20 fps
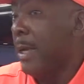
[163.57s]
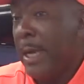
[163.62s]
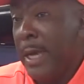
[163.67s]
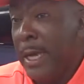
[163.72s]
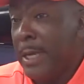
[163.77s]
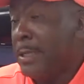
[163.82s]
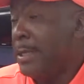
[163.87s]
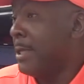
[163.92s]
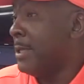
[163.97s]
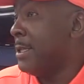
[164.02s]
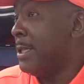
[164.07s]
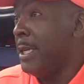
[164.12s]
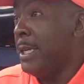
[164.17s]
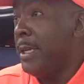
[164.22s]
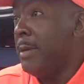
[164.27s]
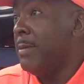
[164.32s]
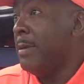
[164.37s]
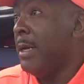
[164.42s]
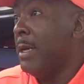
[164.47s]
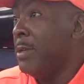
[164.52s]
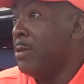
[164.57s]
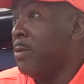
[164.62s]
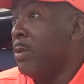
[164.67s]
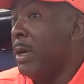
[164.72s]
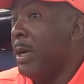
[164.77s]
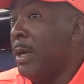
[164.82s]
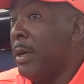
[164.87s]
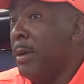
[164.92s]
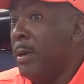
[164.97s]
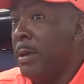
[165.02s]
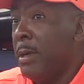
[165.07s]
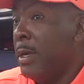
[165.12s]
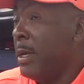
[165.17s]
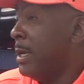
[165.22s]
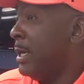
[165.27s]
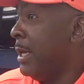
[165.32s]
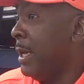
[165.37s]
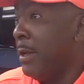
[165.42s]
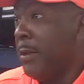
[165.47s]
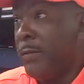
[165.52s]
As the team does well,
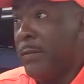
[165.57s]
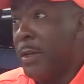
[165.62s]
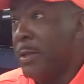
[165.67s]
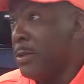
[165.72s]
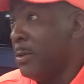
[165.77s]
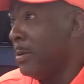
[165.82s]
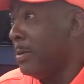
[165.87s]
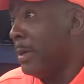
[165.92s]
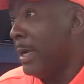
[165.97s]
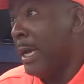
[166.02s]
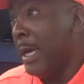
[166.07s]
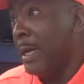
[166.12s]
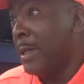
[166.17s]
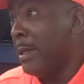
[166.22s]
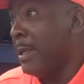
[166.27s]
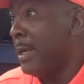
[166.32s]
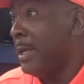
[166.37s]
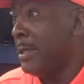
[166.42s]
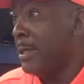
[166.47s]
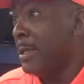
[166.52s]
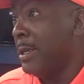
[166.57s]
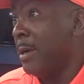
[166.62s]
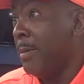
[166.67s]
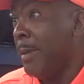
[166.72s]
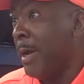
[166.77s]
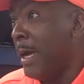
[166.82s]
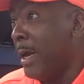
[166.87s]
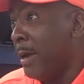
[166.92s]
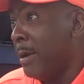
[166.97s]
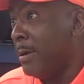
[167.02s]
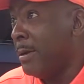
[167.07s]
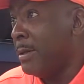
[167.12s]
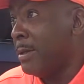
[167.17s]
individual accolades come out.